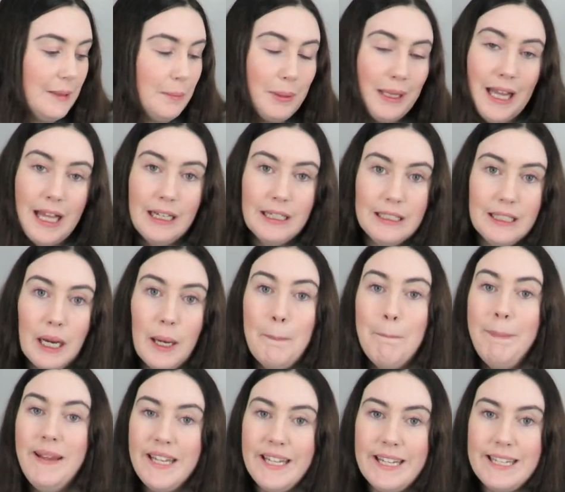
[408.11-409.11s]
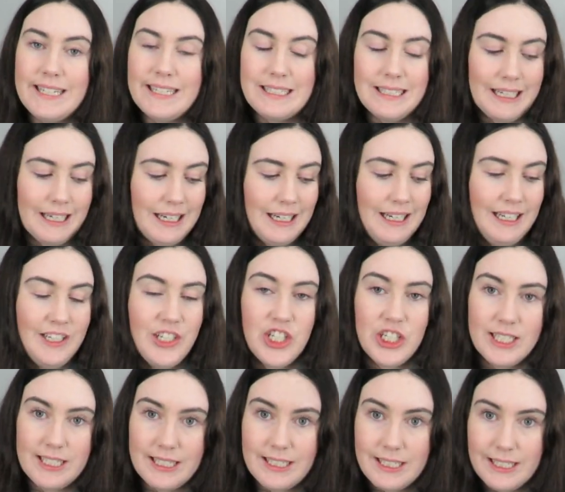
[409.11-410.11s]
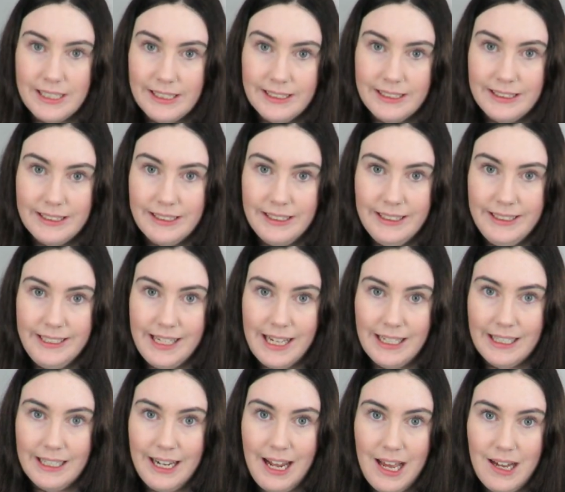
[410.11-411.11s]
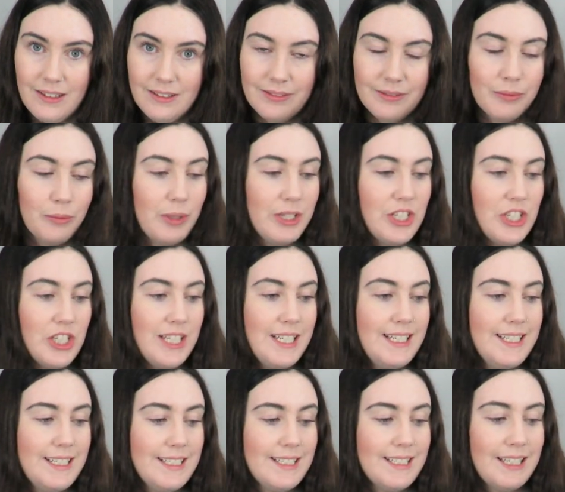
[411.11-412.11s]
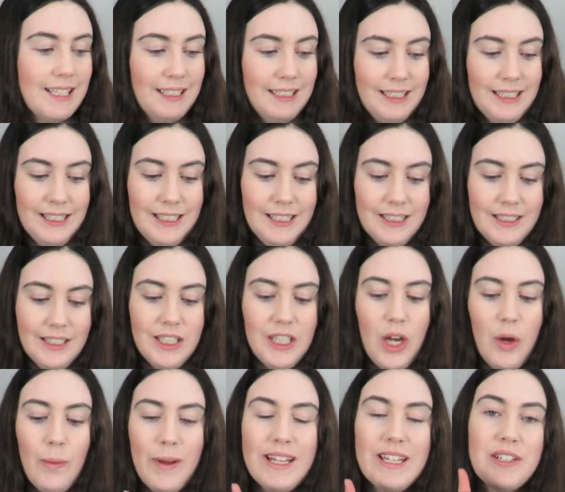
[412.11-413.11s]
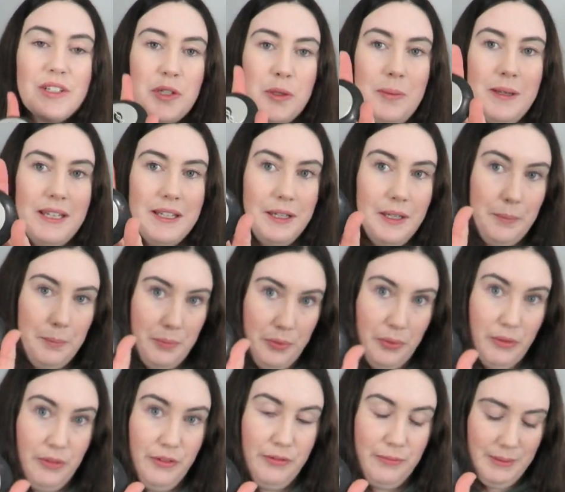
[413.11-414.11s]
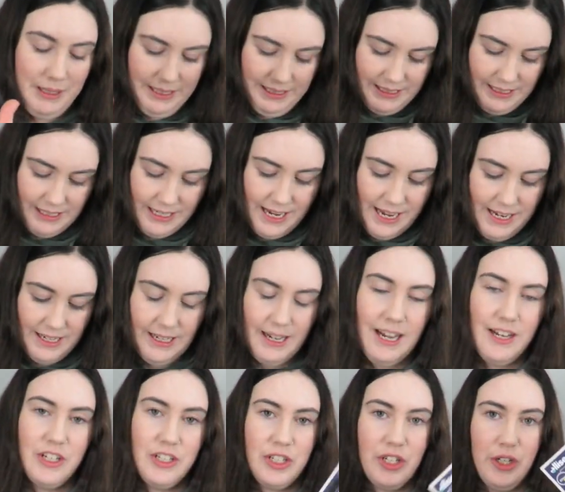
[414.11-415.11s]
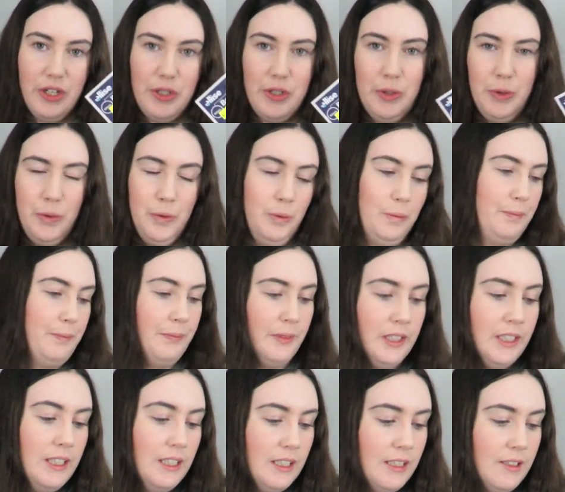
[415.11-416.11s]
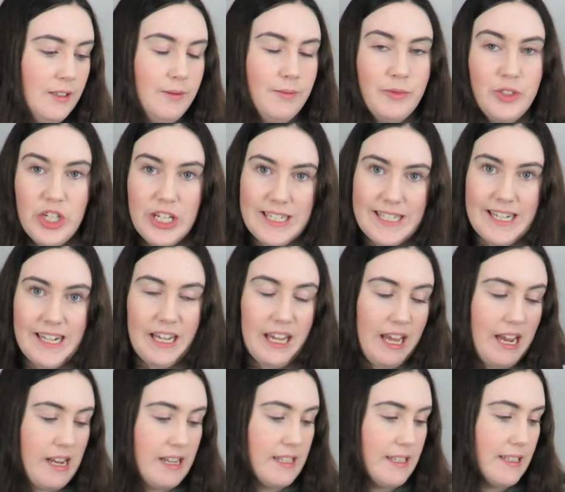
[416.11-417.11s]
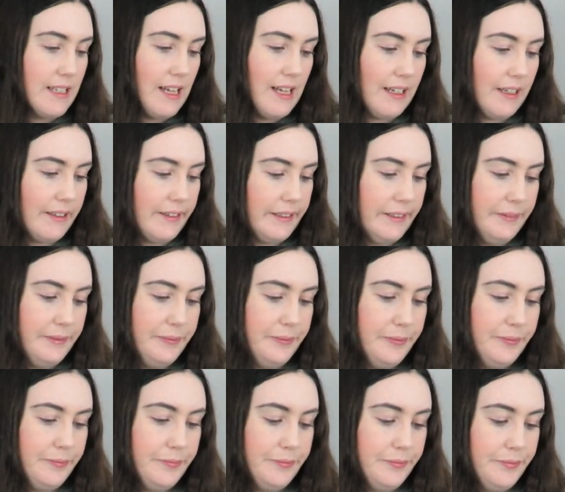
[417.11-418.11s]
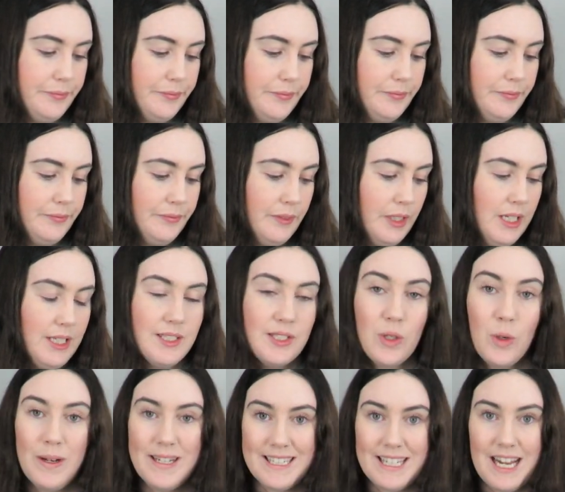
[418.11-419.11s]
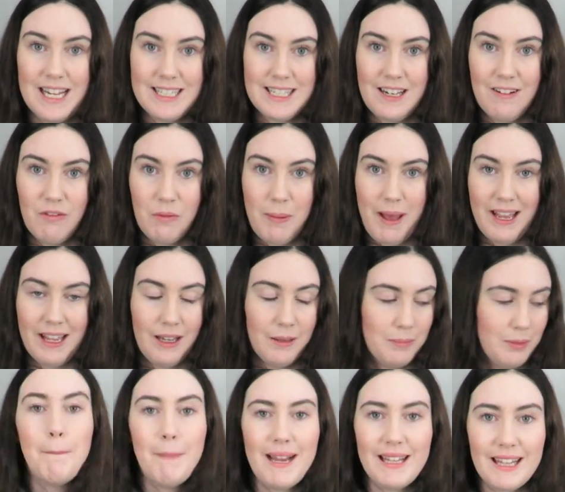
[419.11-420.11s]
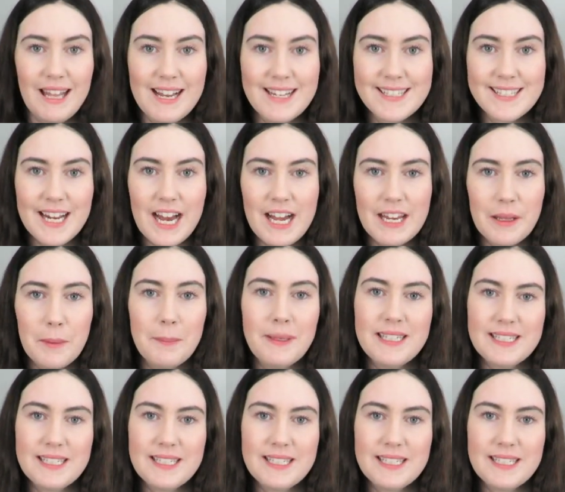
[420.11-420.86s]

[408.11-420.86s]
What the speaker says: plug a bit easier and just yank it out, which is going to be an improvement. And I just got two just in case, like, it's always nice to have a backup. My last item